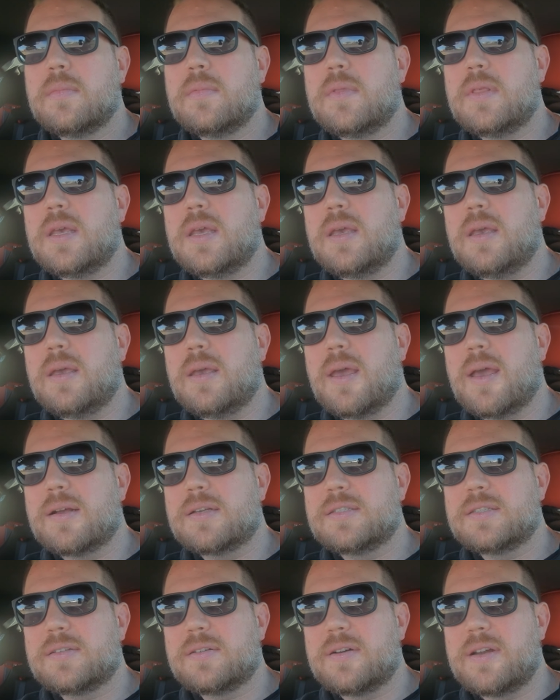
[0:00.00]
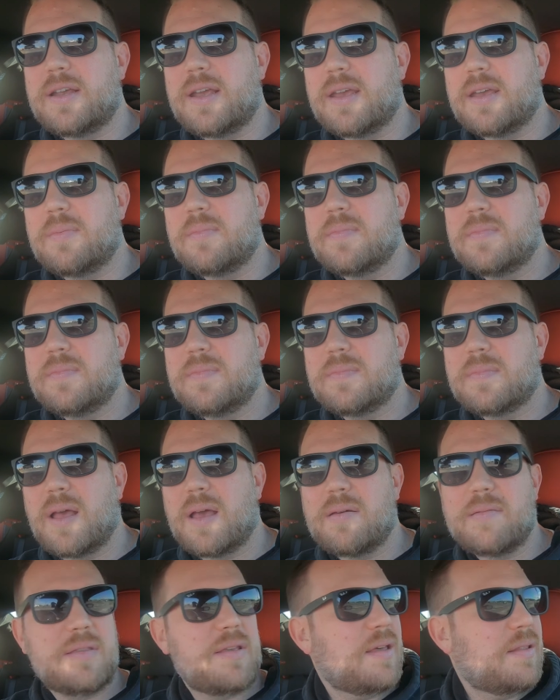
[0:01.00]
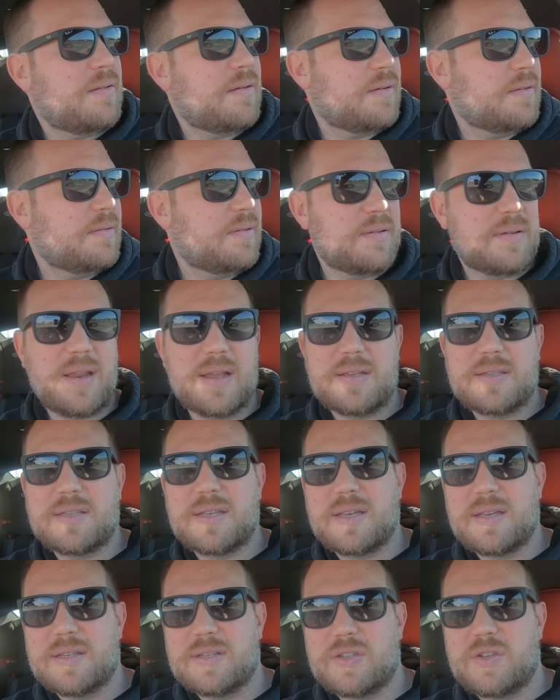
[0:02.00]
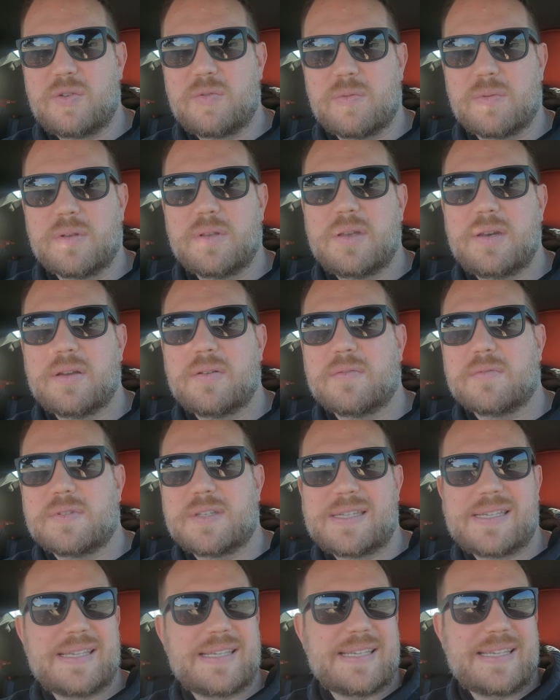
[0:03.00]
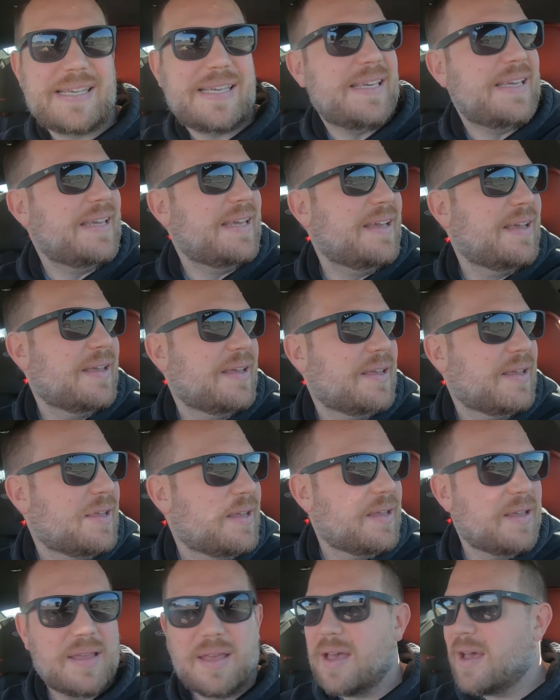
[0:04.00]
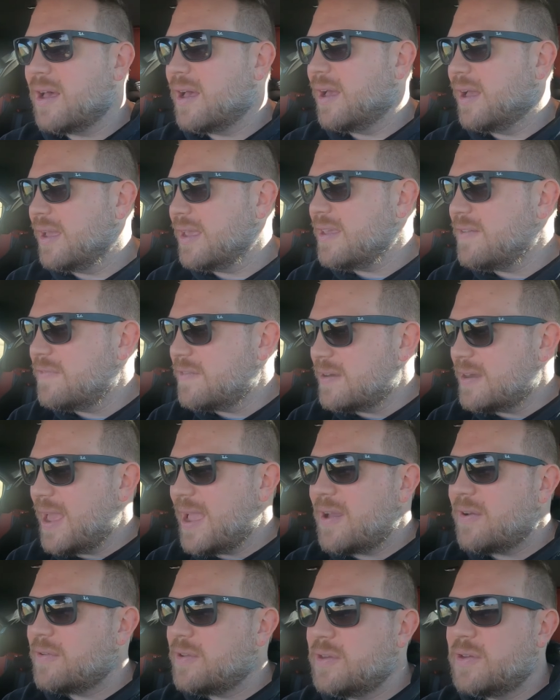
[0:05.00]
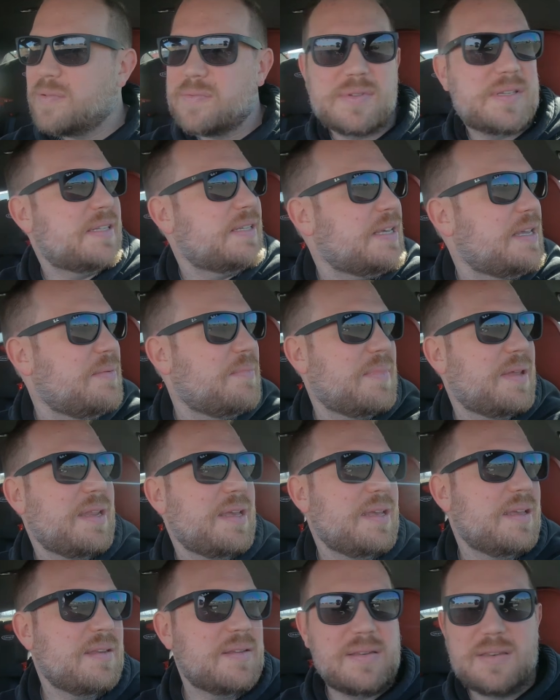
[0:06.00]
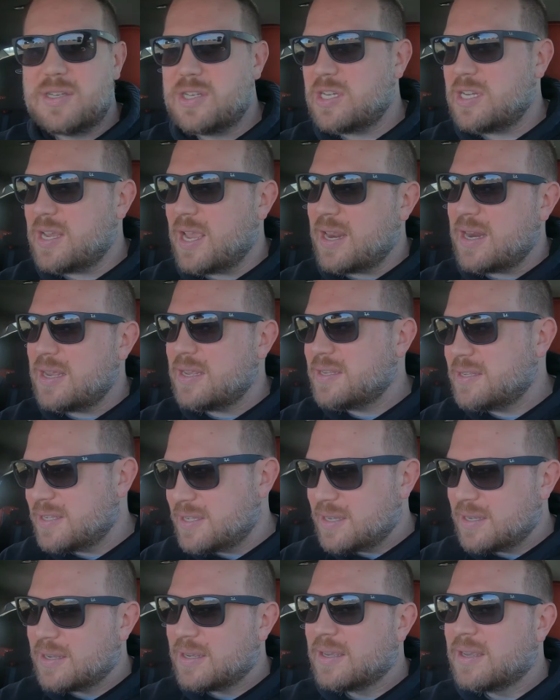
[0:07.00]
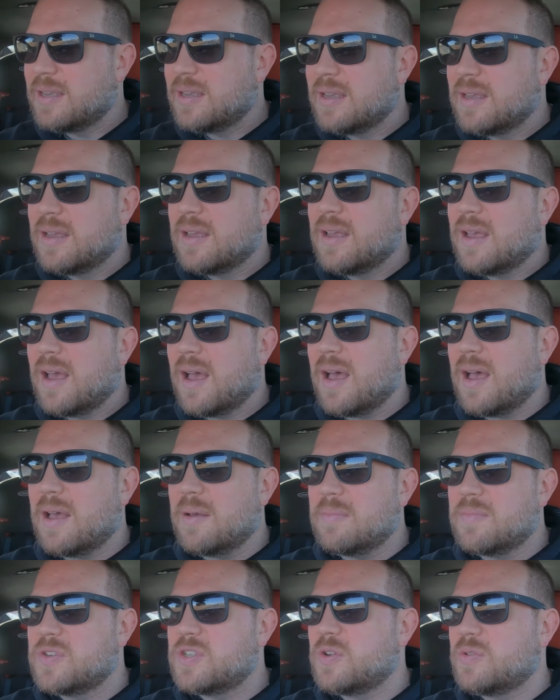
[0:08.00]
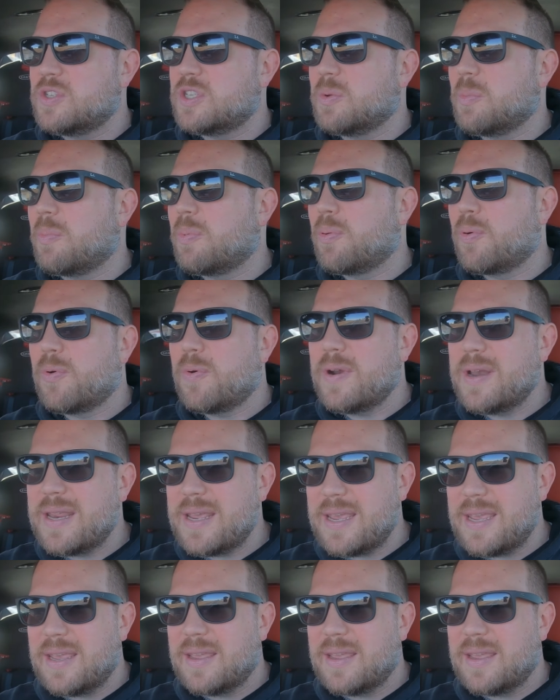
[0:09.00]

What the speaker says: X3M. The other nice thing is you really don't see, even now, you don't see many G80s. So it's a pretty,